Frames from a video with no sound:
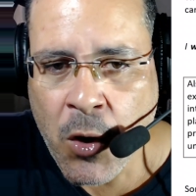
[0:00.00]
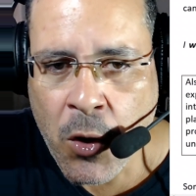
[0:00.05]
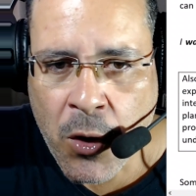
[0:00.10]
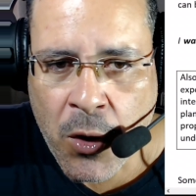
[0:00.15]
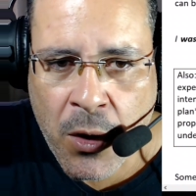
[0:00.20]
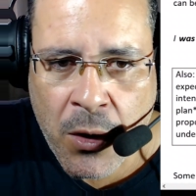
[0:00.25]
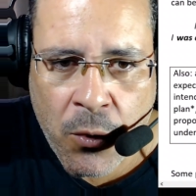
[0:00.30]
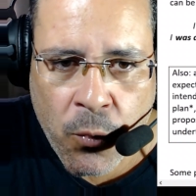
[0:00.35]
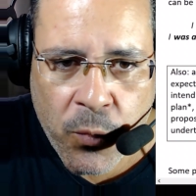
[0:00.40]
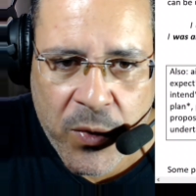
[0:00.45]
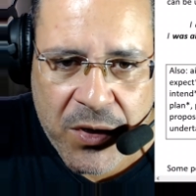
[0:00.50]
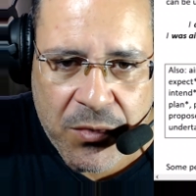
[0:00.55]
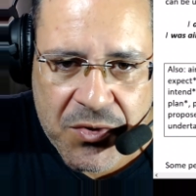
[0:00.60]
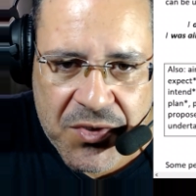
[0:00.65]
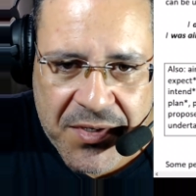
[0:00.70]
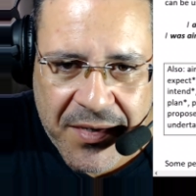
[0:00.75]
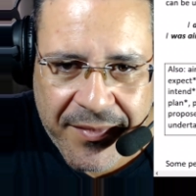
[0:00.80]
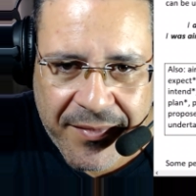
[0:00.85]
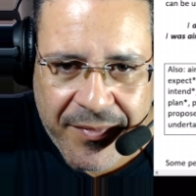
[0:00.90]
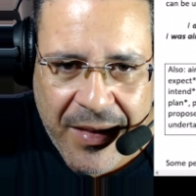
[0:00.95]
We use
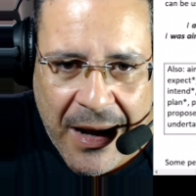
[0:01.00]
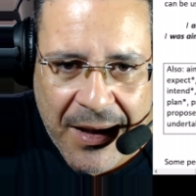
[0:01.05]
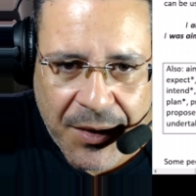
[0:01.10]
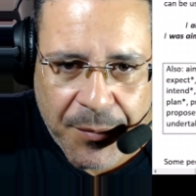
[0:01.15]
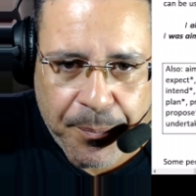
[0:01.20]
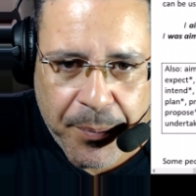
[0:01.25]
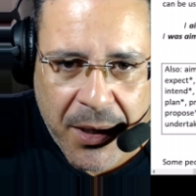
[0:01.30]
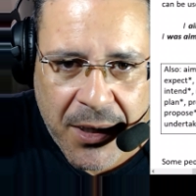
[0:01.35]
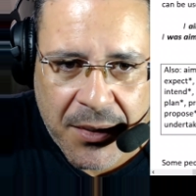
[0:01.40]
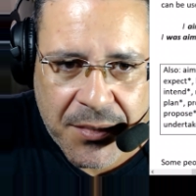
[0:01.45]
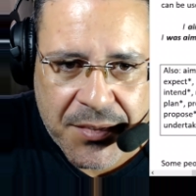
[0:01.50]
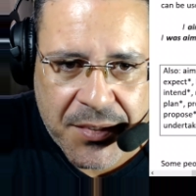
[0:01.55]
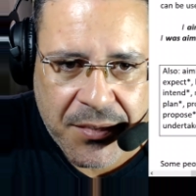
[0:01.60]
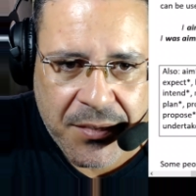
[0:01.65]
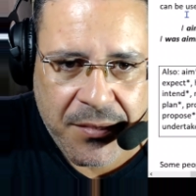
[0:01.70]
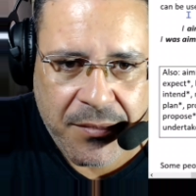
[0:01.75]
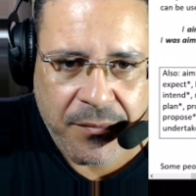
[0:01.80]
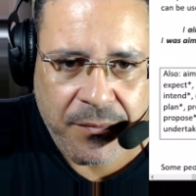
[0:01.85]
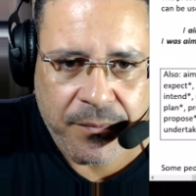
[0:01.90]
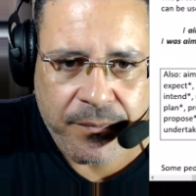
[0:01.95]
that pattern
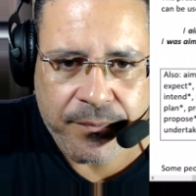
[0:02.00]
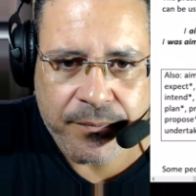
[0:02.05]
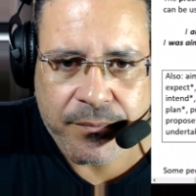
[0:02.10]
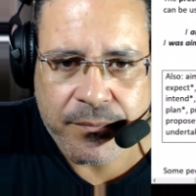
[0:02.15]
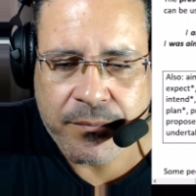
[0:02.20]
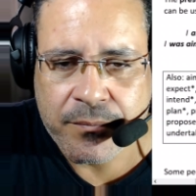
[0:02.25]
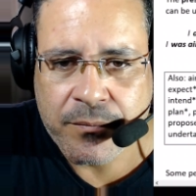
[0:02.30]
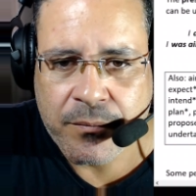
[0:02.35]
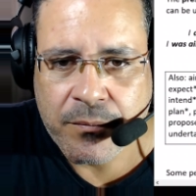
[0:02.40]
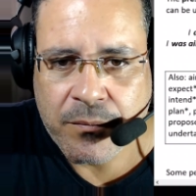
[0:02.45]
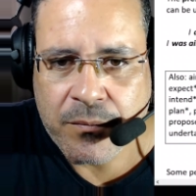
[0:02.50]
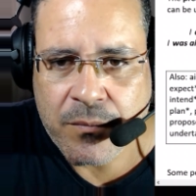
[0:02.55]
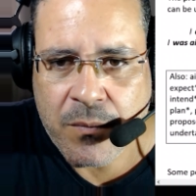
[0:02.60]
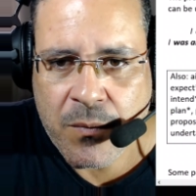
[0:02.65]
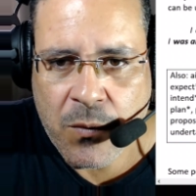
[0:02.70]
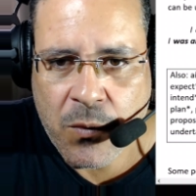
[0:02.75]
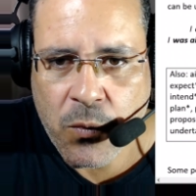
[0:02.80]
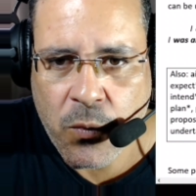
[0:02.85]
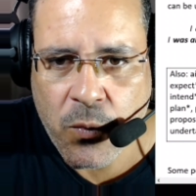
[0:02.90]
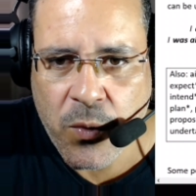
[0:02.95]

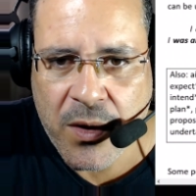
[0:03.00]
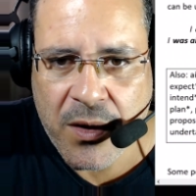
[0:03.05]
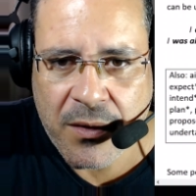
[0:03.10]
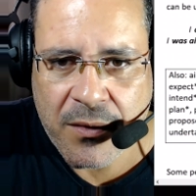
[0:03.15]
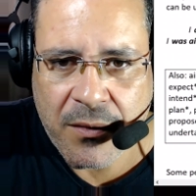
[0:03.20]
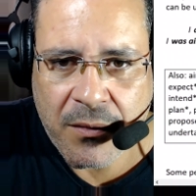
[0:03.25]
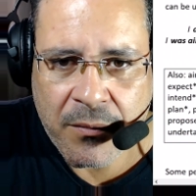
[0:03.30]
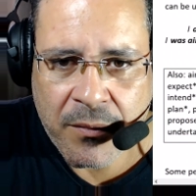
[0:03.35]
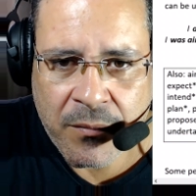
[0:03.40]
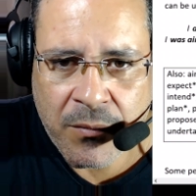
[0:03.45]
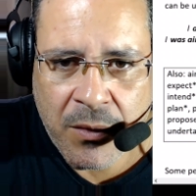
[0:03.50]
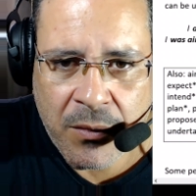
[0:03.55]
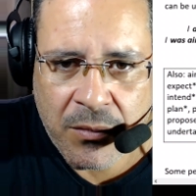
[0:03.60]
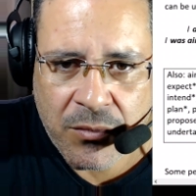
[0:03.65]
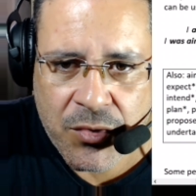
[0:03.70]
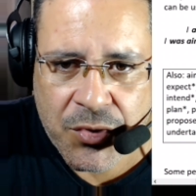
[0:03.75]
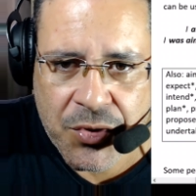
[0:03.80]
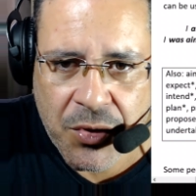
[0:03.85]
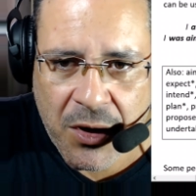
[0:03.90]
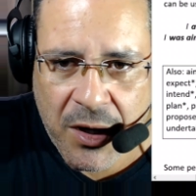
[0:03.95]
to
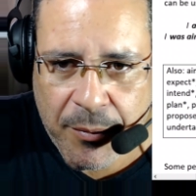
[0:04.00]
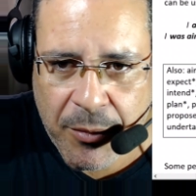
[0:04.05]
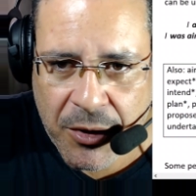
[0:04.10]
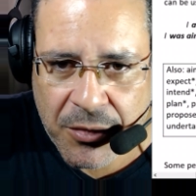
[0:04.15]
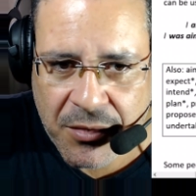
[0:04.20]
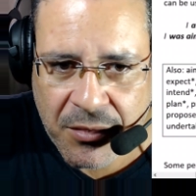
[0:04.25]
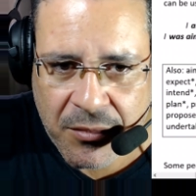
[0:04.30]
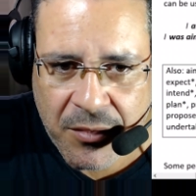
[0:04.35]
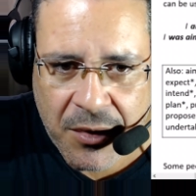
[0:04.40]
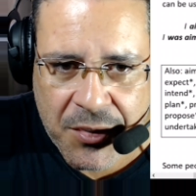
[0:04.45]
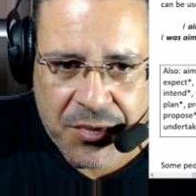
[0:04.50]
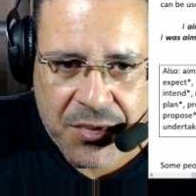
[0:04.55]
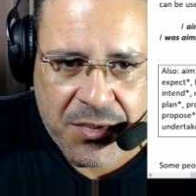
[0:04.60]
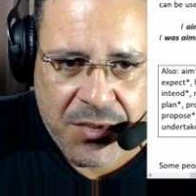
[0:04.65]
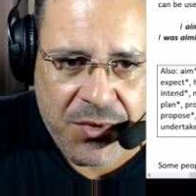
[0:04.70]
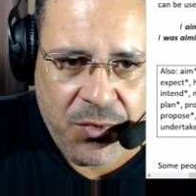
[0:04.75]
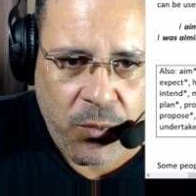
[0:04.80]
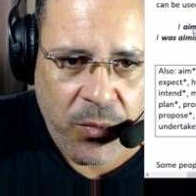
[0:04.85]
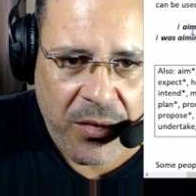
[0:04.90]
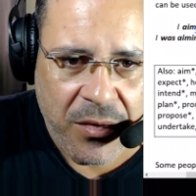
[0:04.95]
talk about intentions
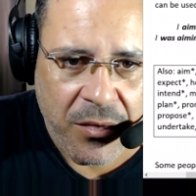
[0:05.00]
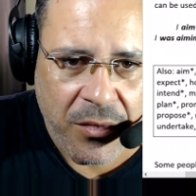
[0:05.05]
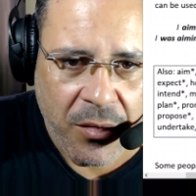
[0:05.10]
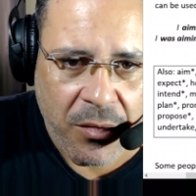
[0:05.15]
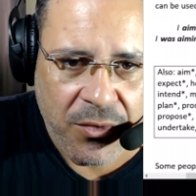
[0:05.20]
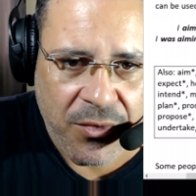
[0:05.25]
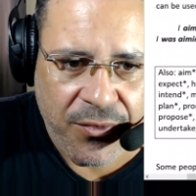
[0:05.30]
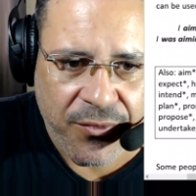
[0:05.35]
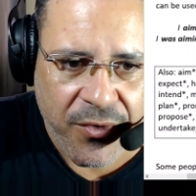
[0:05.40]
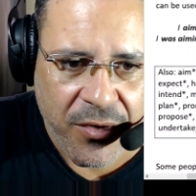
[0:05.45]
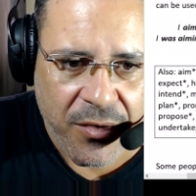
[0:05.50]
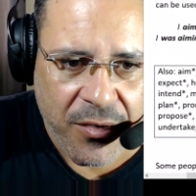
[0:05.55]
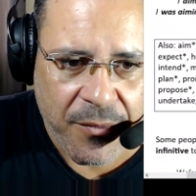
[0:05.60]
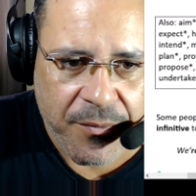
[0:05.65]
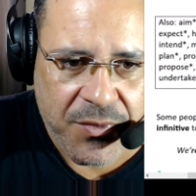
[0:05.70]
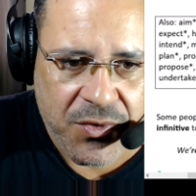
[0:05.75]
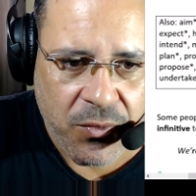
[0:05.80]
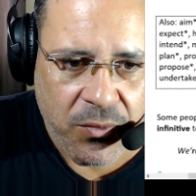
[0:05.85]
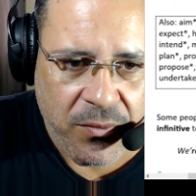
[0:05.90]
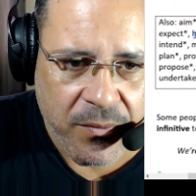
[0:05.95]
with those verbs
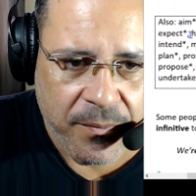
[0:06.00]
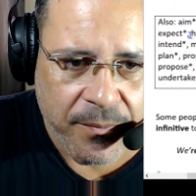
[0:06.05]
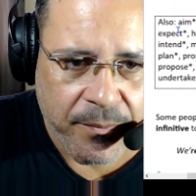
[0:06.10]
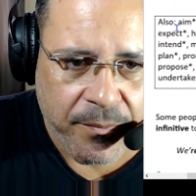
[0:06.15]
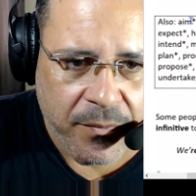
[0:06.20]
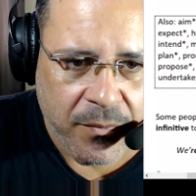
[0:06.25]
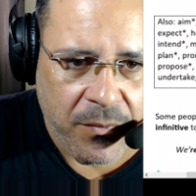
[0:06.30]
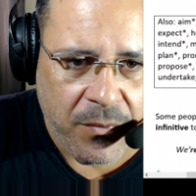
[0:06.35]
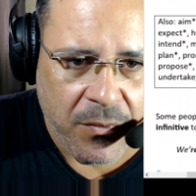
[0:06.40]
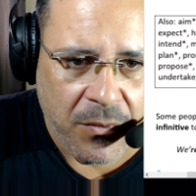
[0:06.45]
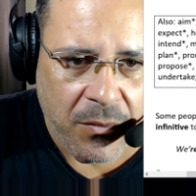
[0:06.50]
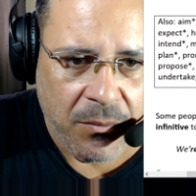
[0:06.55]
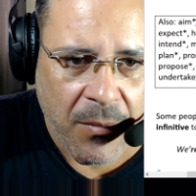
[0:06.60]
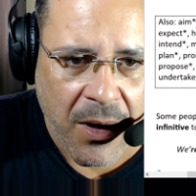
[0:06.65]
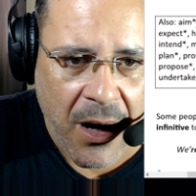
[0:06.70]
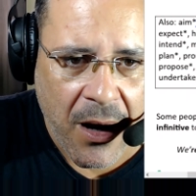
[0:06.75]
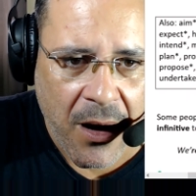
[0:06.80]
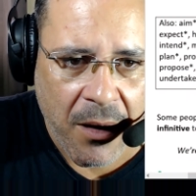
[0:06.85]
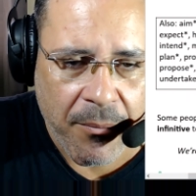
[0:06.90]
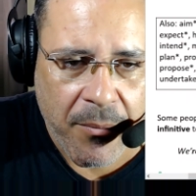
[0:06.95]

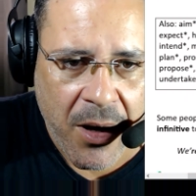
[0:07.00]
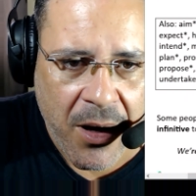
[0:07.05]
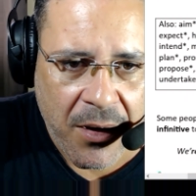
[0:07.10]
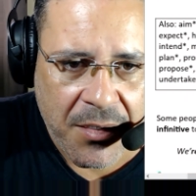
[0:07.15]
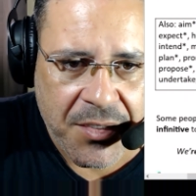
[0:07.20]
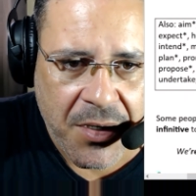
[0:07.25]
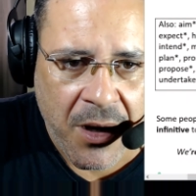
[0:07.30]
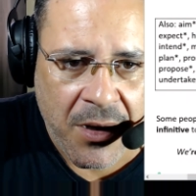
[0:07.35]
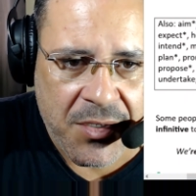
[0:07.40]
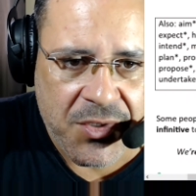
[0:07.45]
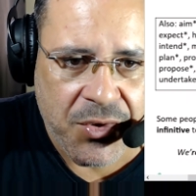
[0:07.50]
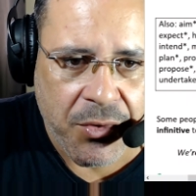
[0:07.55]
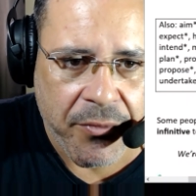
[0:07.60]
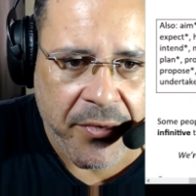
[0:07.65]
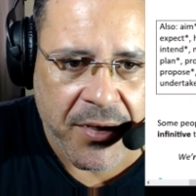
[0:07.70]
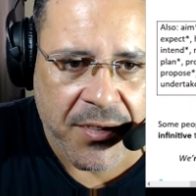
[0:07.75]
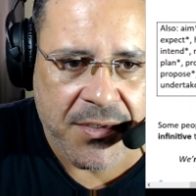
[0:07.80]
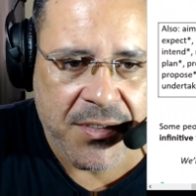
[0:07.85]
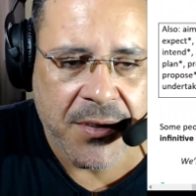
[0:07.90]
marked asterisk.